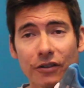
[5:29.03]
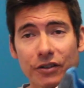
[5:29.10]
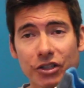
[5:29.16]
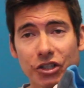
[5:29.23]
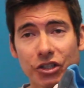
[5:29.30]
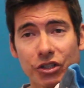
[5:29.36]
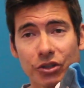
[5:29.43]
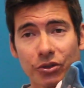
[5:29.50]
of a
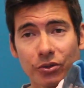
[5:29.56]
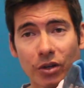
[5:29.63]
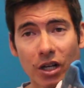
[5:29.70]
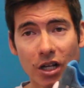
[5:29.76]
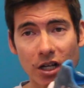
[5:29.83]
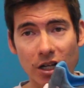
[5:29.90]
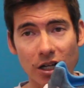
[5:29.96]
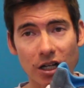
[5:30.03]
shoe.
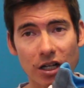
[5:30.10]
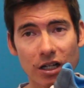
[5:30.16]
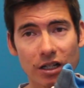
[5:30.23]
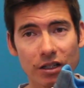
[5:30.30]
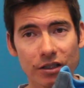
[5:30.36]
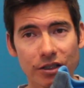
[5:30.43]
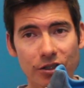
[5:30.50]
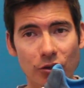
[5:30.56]

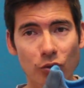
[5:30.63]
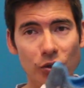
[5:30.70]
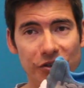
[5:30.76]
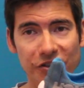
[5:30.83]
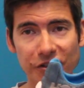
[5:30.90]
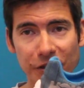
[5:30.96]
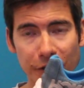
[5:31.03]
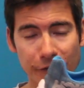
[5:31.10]
Uh, you know,
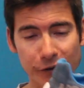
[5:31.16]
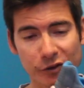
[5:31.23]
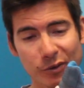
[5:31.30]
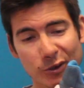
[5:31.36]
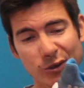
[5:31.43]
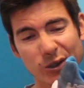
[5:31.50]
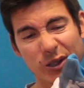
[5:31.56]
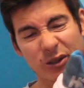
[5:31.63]
what's the difference
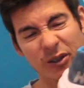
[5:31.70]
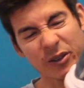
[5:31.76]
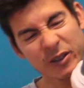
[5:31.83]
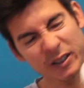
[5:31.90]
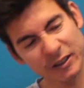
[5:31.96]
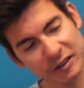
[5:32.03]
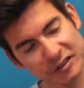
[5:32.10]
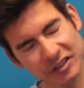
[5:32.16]
between the
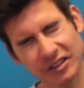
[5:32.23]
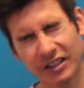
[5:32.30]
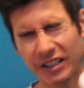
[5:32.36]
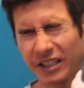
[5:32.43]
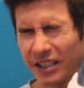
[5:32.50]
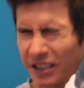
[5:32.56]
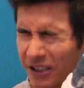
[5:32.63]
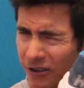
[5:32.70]
thickness in the
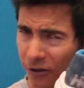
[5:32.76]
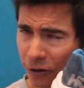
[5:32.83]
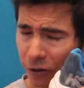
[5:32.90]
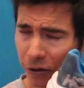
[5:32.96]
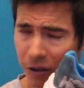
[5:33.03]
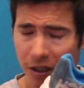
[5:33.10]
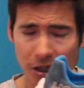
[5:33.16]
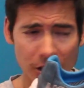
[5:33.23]

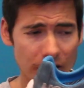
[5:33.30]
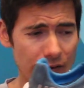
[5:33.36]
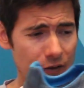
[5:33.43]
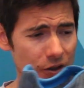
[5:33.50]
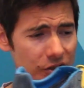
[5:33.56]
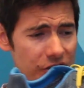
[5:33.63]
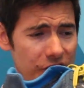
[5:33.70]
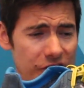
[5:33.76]
heel
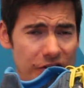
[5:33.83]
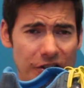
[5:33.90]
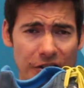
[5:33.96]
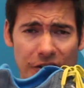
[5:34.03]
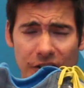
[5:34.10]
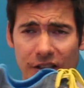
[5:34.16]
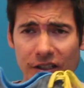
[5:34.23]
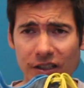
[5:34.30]
versus the
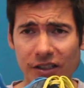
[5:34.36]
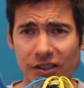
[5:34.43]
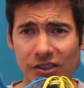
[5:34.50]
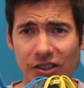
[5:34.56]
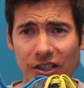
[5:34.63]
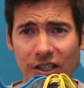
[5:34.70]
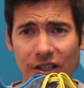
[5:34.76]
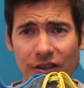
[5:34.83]

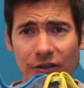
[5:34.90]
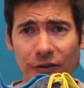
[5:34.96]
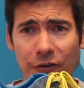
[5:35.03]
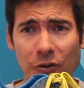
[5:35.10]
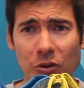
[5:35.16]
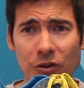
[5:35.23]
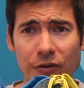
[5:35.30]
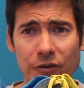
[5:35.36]
thickness in the
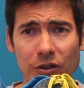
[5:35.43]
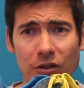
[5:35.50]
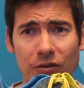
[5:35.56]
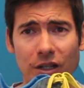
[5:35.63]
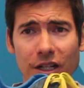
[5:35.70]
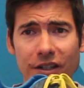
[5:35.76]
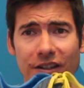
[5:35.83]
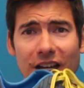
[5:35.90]
forefoot,
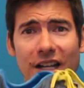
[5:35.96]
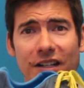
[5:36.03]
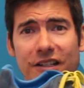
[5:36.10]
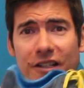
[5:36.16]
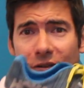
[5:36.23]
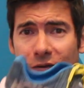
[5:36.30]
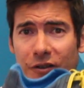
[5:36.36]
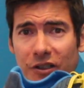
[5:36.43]
right? That
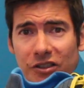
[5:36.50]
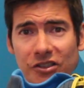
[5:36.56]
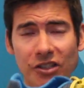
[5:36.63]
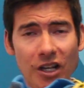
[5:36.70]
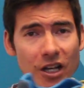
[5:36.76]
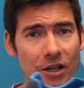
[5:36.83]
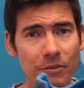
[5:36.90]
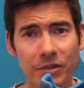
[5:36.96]

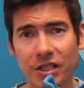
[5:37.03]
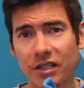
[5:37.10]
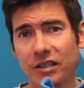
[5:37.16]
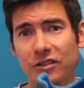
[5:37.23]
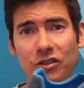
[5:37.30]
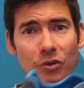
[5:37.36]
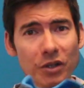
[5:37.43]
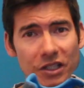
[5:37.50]
difference, be
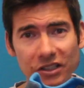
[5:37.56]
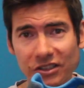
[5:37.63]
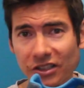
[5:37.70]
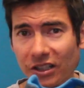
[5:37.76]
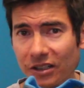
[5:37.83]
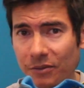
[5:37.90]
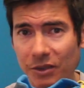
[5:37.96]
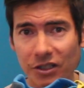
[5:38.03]
it 20
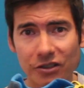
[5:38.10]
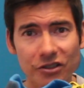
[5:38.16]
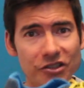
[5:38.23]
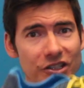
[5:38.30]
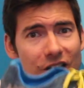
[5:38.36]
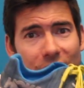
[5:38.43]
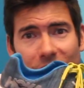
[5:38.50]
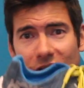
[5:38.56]

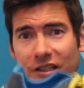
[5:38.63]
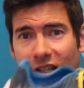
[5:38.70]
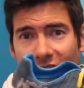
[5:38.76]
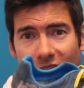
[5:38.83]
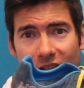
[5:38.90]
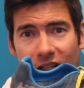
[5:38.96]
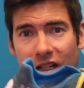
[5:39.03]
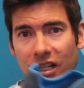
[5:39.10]
centimeters down to
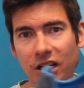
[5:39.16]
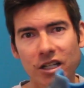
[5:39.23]
10,